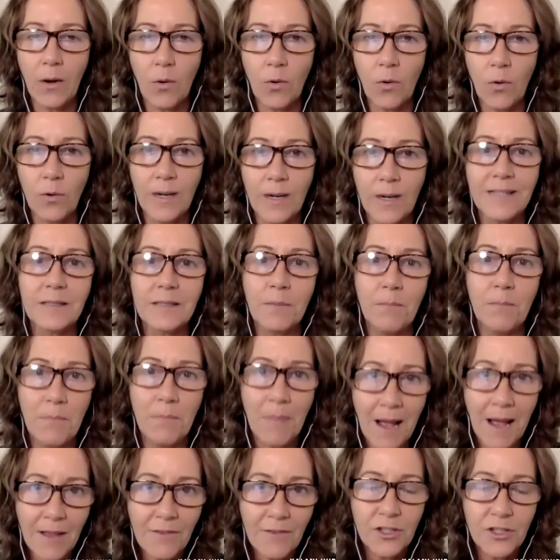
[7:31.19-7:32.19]
or it's
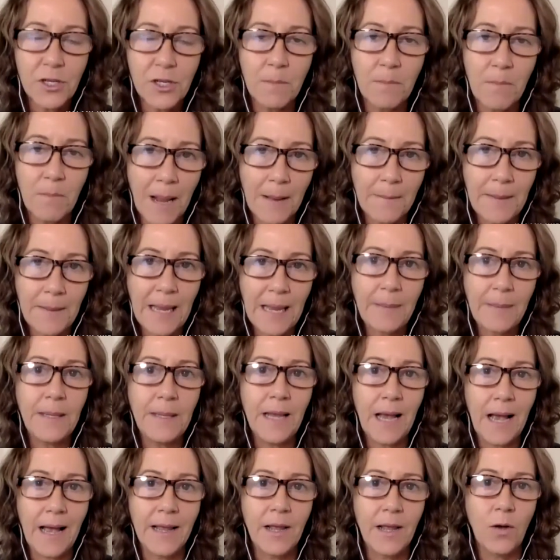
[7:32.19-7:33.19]
my vision, my
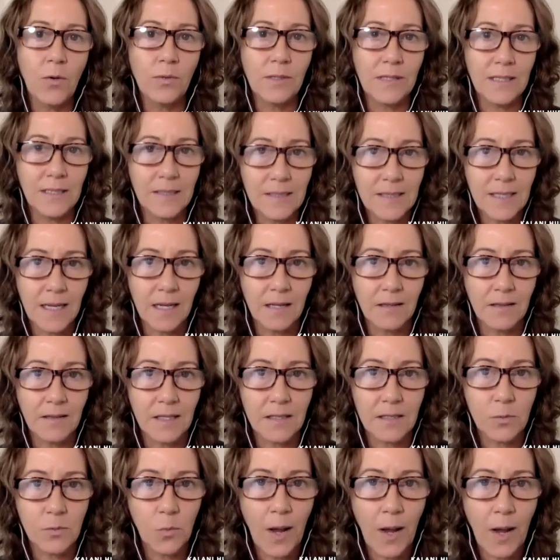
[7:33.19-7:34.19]
baby. I only see it
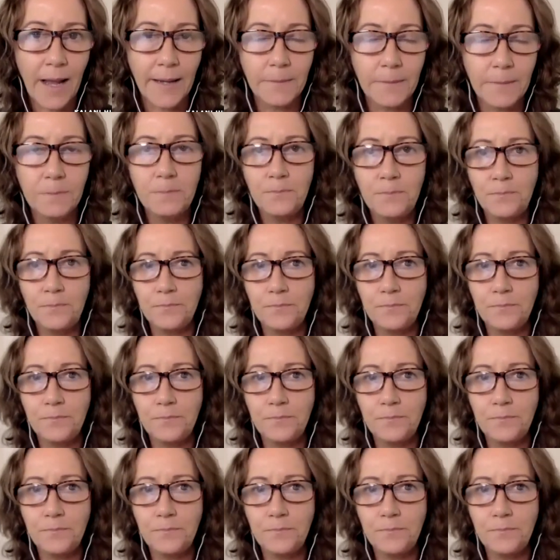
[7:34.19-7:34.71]
this way,